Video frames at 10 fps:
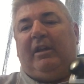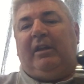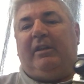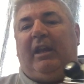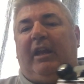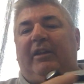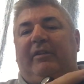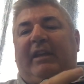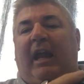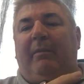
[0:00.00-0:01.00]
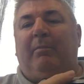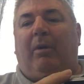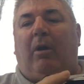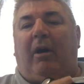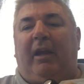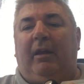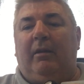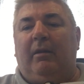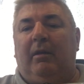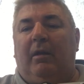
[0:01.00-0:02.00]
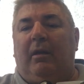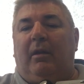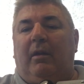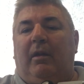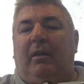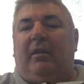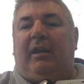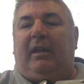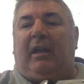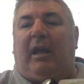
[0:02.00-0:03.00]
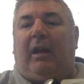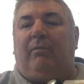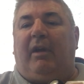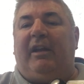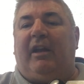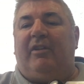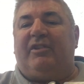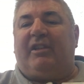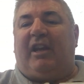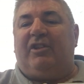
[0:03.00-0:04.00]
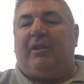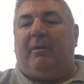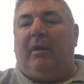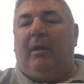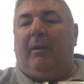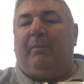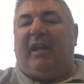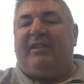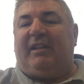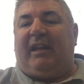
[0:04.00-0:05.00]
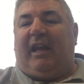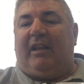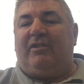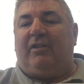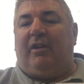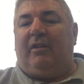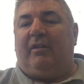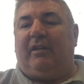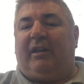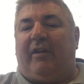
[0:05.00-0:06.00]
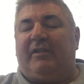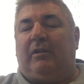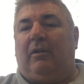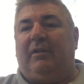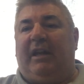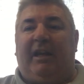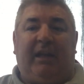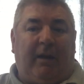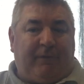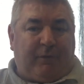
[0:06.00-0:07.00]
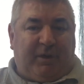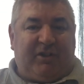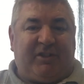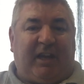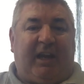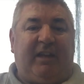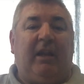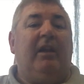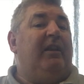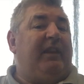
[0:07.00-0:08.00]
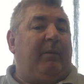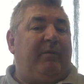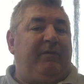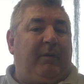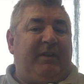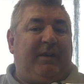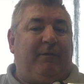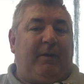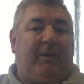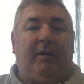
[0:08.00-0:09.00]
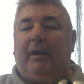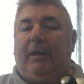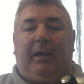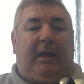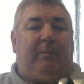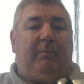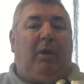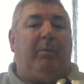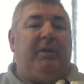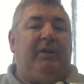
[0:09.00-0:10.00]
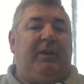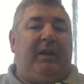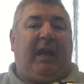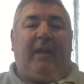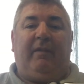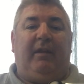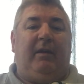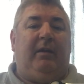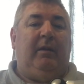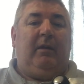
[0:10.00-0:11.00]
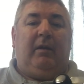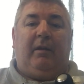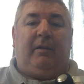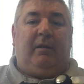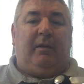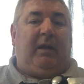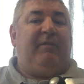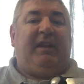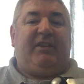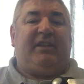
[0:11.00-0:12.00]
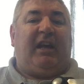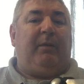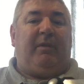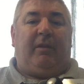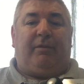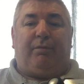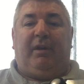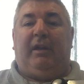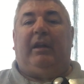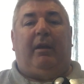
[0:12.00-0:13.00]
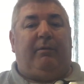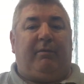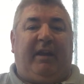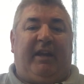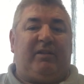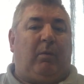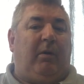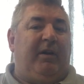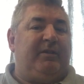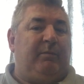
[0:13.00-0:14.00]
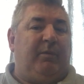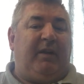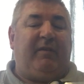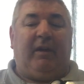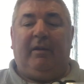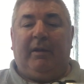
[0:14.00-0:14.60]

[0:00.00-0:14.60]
Now, you can buy the radio station plastic insert that goes along here. Now, for each state, they were very different. In Melbourne, you had the everything started with a 3, 3XYs and whatever.